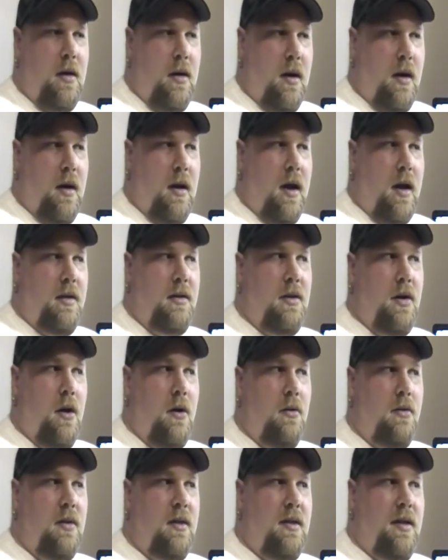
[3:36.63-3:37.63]
Uh, I
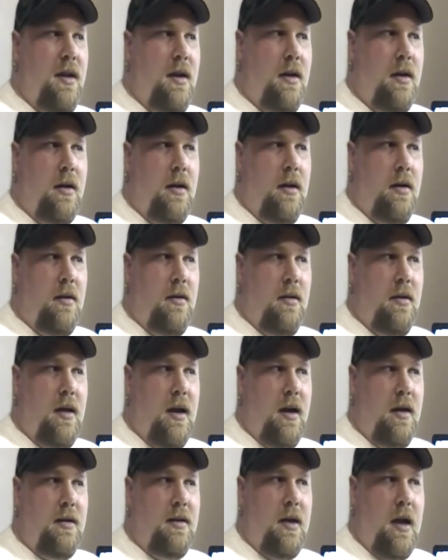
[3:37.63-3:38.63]
don't think
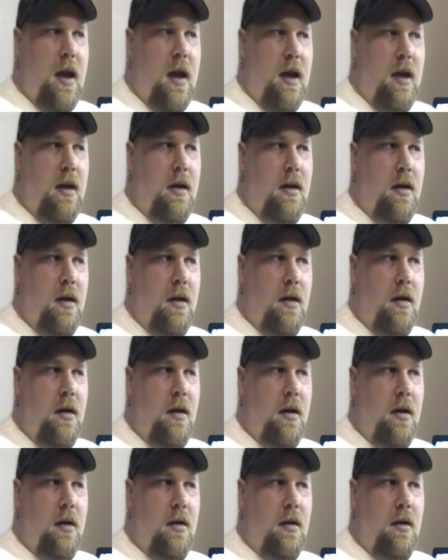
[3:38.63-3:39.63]
that a
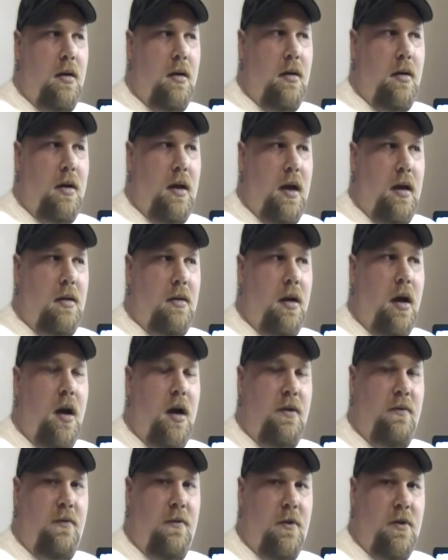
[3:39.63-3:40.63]
a
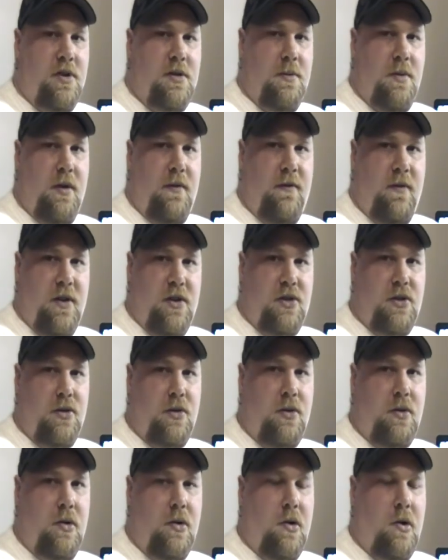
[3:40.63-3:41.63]
law enforcement
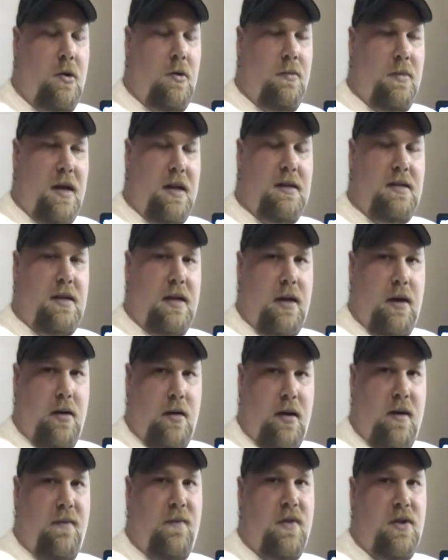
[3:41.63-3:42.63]
official or homeland
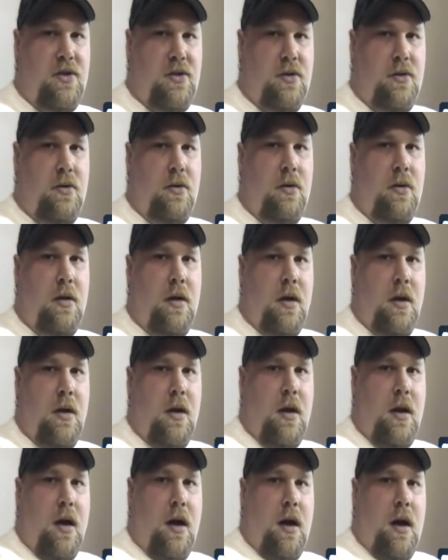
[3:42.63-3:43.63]
security official
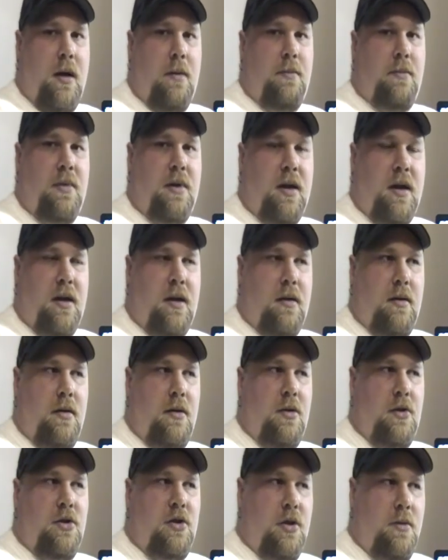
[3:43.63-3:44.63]
um,
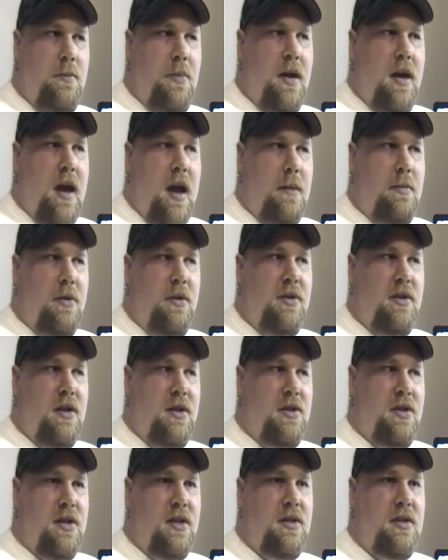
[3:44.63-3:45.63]
should be able
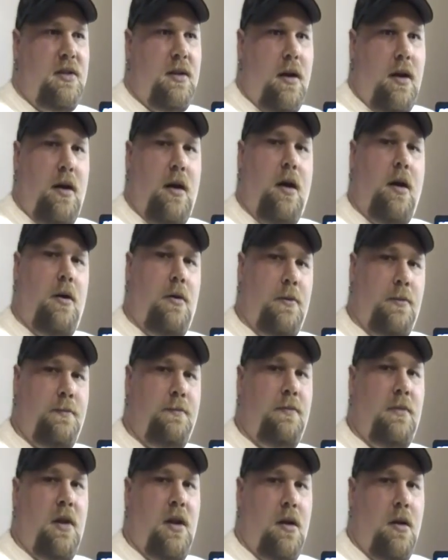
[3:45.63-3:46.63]
to just uh,
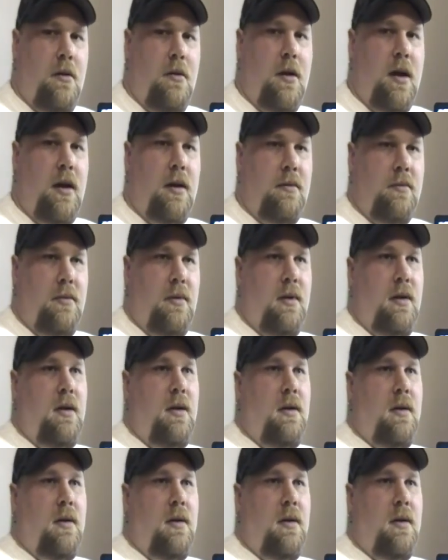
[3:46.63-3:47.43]
oh you know what